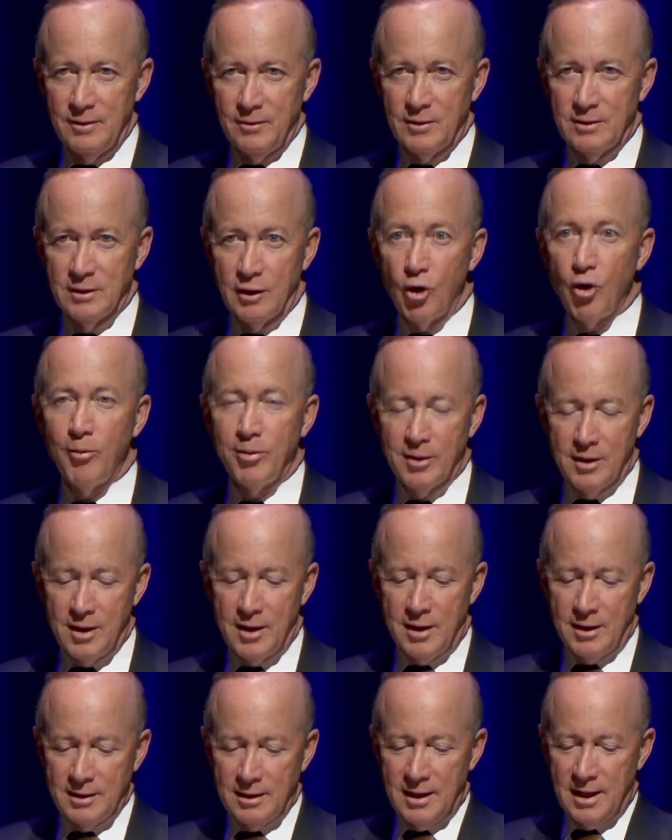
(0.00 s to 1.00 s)
global
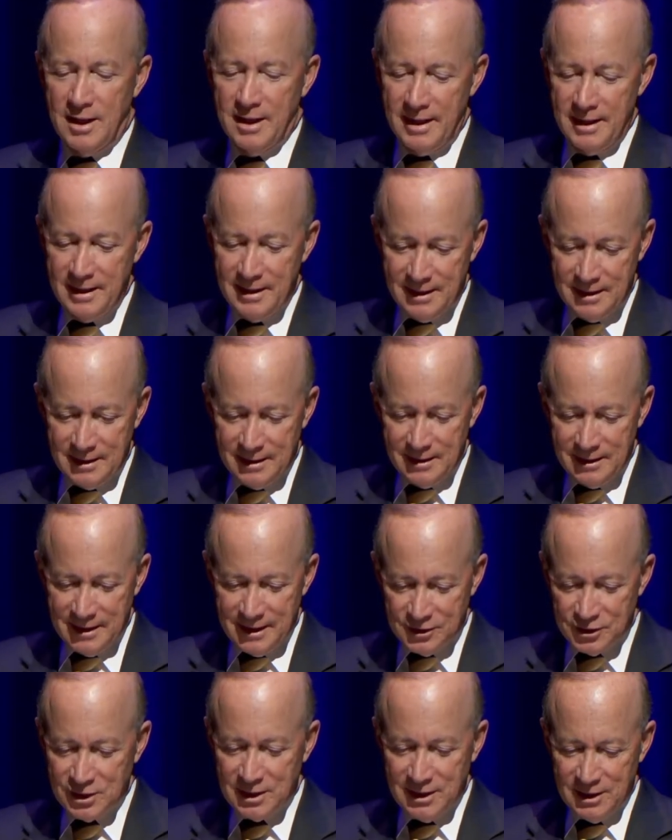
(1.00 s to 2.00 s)
online
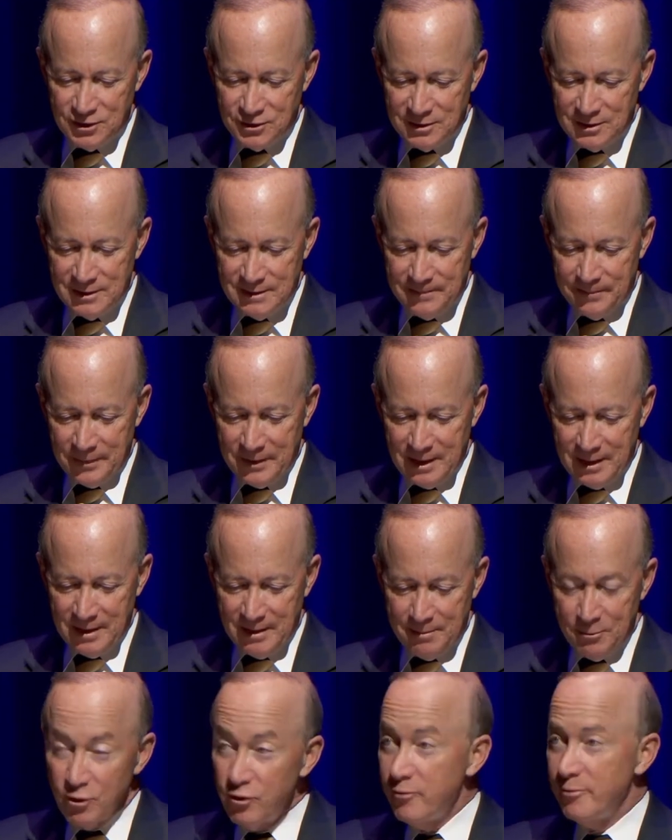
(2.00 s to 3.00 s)
education
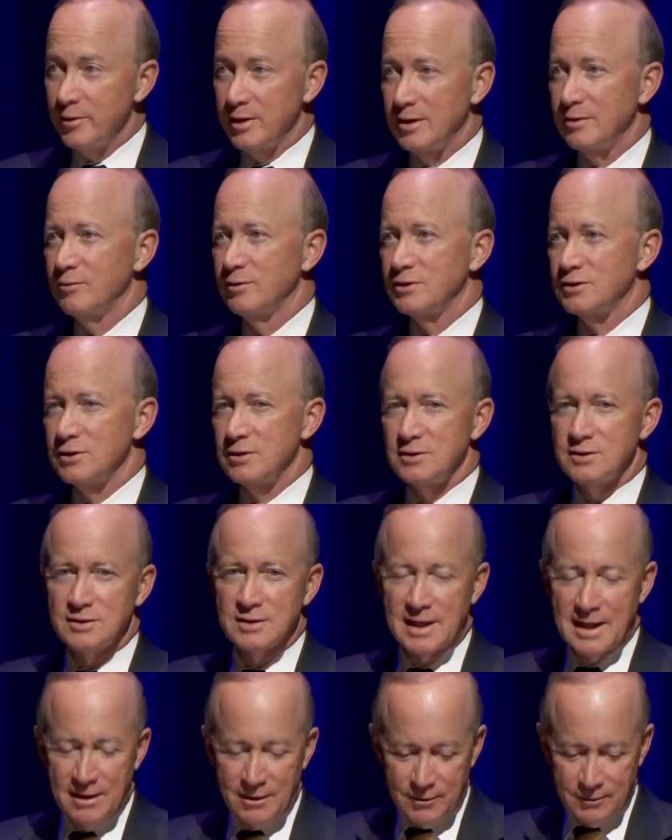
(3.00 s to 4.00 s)
movement, which is
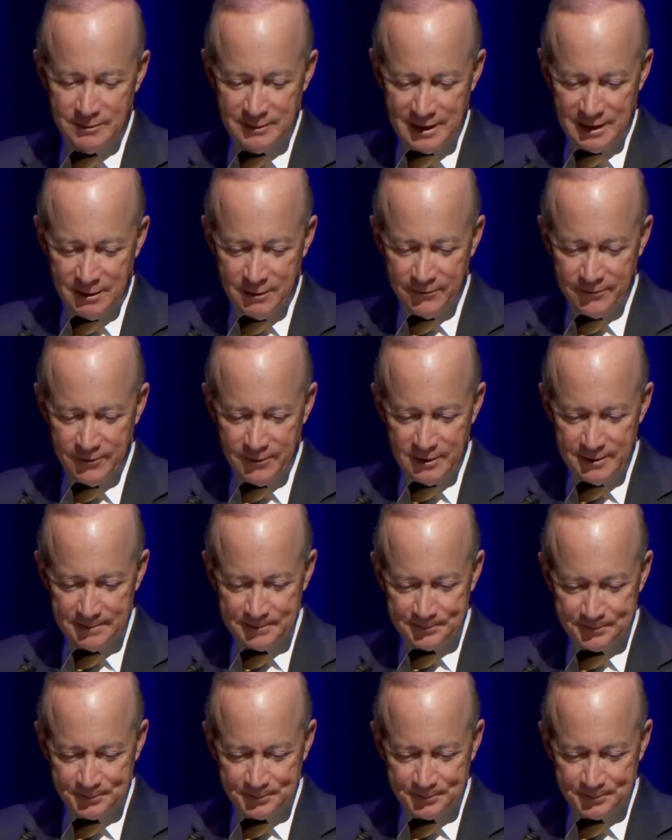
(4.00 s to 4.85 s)
now afoot.